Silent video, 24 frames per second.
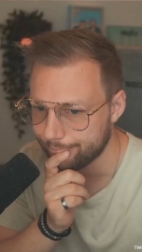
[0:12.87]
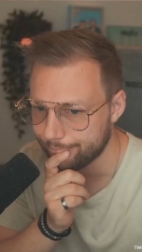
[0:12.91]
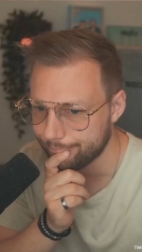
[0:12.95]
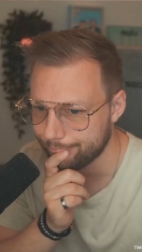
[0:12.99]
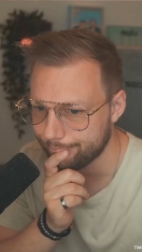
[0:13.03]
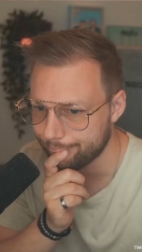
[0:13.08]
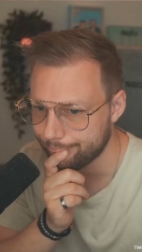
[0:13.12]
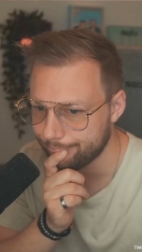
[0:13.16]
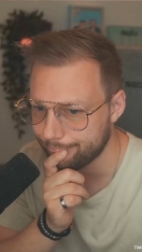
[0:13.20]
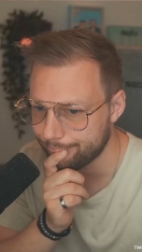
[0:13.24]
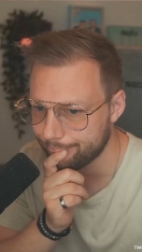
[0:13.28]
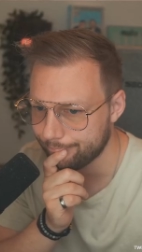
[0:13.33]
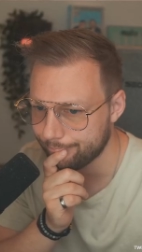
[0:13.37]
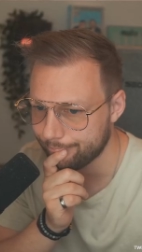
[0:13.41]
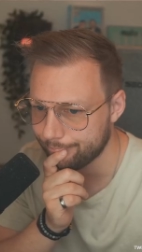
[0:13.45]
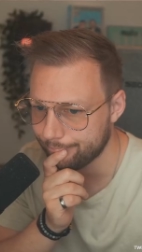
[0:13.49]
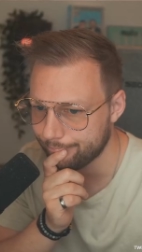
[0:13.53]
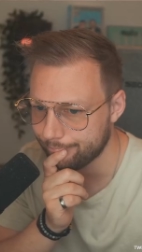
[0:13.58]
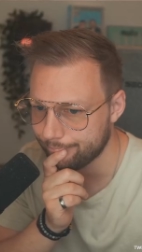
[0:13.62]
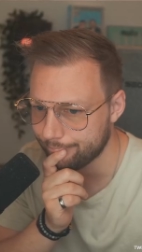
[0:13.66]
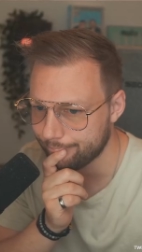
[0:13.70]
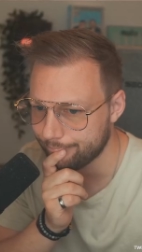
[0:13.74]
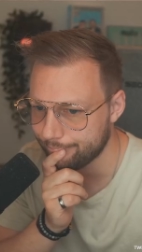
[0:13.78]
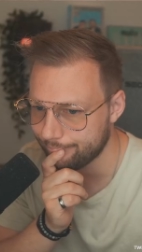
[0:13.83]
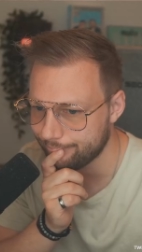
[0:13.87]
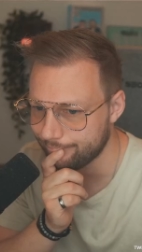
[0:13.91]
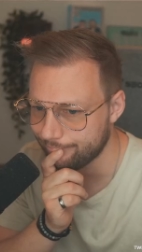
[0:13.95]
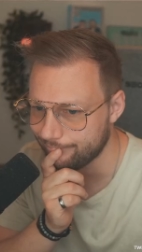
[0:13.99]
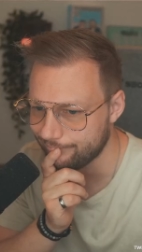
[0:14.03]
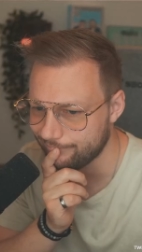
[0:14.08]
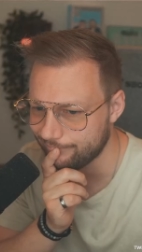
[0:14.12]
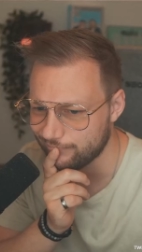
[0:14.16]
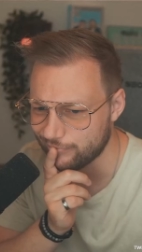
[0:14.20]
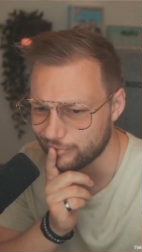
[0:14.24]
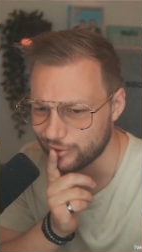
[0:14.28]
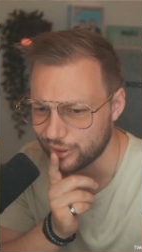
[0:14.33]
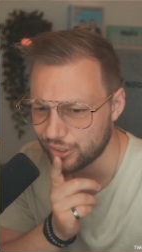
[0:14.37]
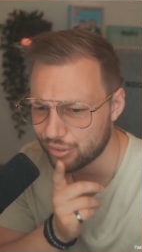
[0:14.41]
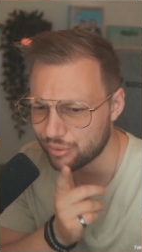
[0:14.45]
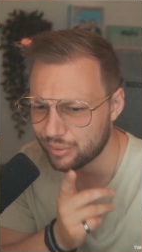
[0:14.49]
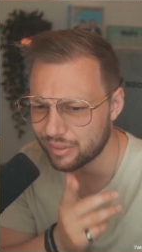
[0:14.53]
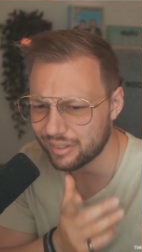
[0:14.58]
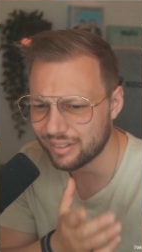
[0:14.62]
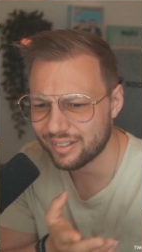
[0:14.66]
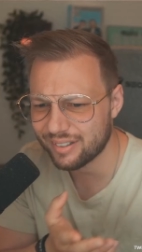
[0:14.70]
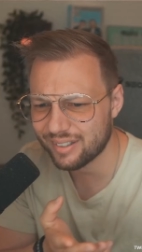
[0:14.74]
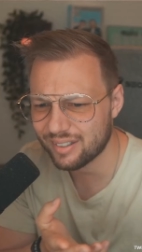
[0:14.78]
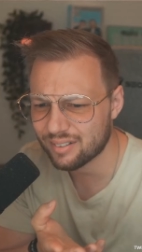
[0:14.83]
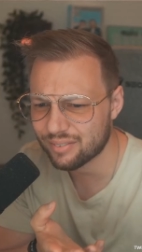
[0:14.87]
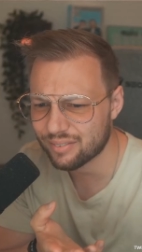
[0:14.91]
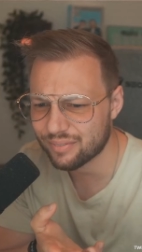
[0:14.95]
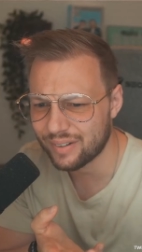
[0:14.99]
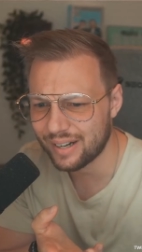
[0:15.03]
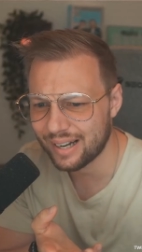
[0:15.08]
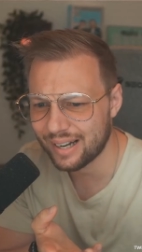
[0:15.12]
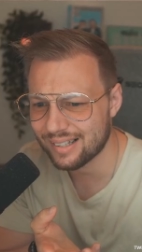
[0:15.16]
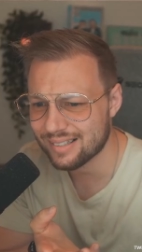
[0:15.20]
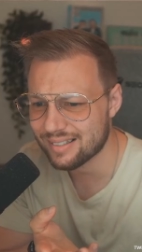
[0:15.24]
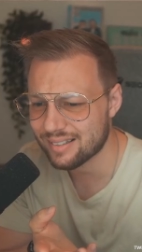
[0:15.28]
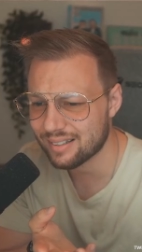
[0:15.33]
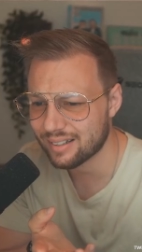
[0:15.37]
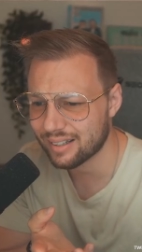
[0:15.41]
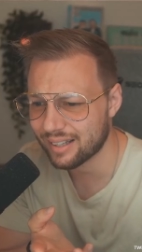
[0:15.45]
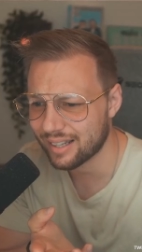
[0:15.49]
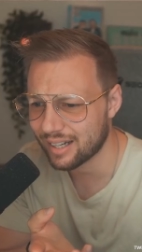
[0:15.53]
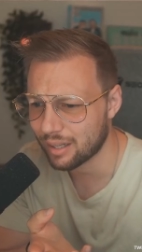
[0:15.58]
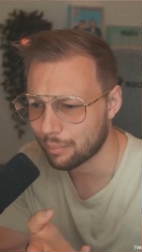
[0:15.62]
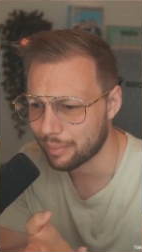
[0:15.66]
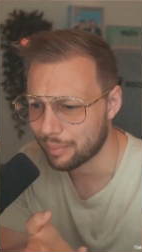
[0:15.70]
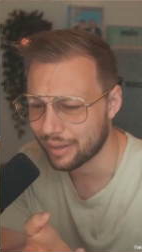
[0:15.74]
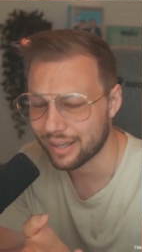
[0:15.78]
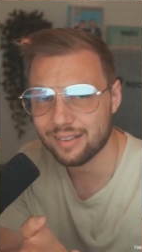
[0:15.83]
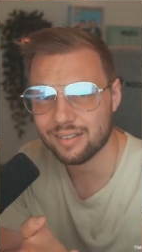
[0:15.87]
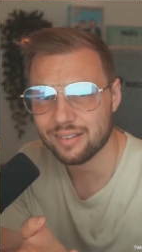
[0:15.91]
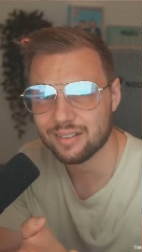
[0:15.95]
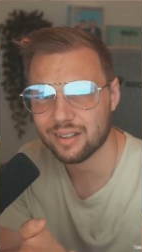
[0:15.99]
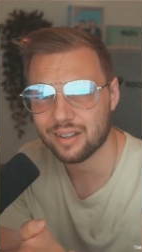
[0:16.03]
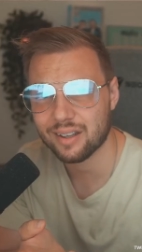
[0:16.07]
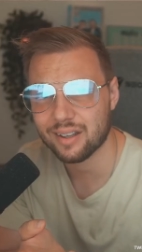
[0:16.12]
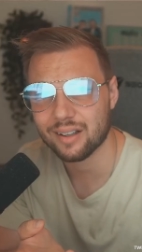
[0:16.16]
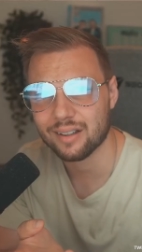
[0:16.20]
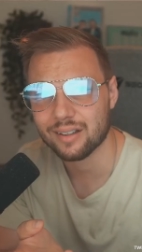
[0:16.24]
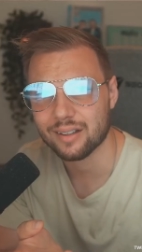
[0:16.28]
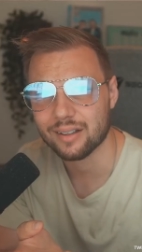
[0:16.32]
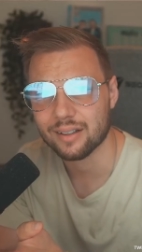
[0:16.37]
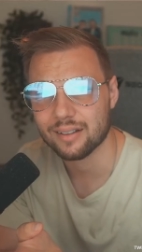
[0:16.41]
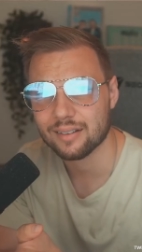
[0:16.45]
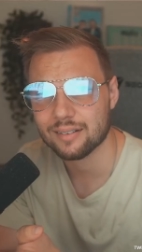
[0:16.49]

Mm, which one of these files did I get a pentakill